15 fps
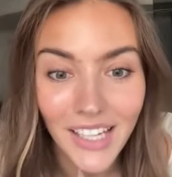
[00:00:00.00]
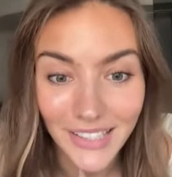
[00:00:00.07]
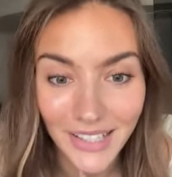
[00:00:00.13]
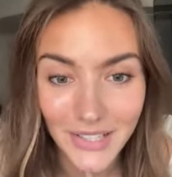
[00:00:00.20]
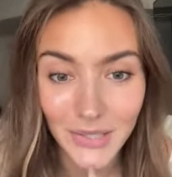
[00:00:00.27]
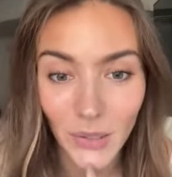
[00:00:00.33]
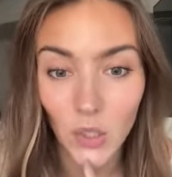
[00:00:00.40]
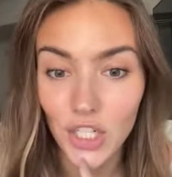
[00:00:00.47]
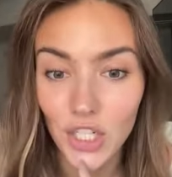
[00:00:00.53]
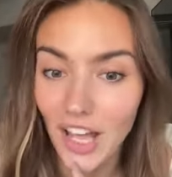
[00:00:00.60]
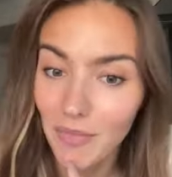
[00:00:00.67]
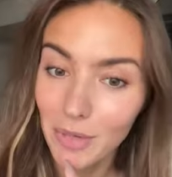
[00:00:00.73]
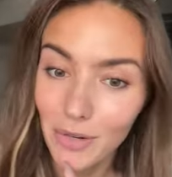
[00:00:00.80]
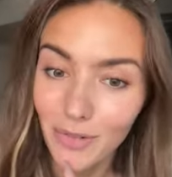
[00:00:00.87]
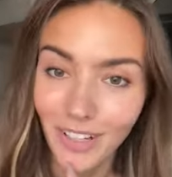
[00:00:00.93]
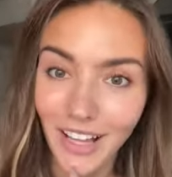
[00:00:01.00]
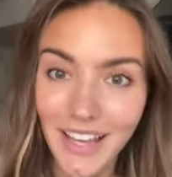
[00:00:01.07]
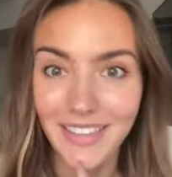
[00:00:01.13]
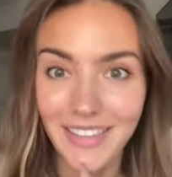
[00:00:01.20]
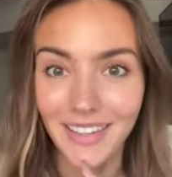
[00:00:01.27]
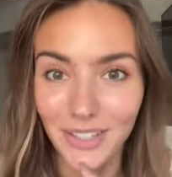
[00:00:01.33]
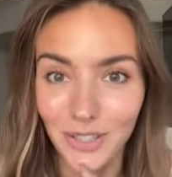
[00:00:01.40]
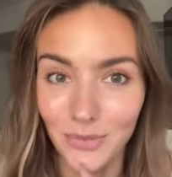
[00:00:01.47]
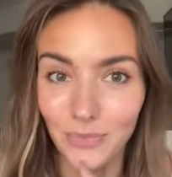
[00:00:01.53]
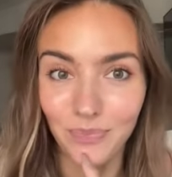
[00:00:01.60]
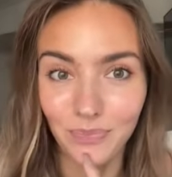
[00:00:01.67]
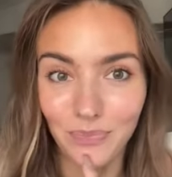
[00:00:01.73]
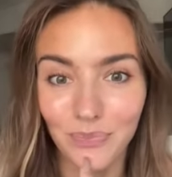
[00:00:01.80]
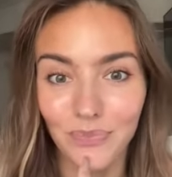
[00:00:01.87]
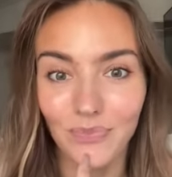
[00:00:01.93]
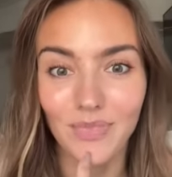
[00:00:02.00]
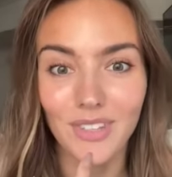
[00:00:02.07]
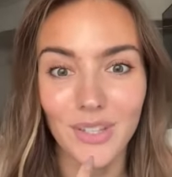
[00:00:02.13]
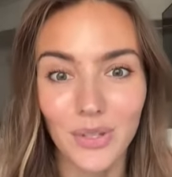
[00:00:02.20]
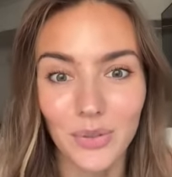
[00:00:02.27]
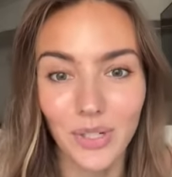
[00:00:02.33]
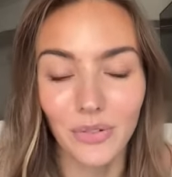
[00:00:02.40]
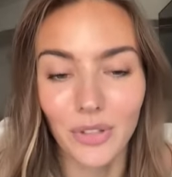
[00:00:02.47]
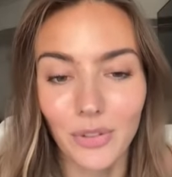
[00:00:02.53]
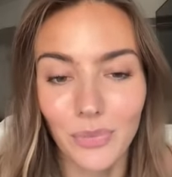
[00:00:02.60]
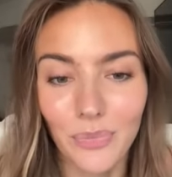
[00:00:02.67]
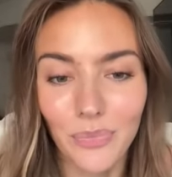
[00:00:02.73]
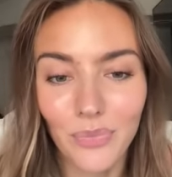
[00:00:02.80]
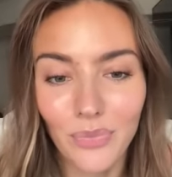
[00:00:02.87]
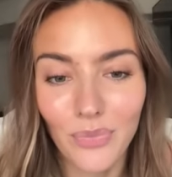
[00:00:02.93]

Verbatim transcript: You're so gorgeous. I have beautiful eyes. Thank you. So sweet of you.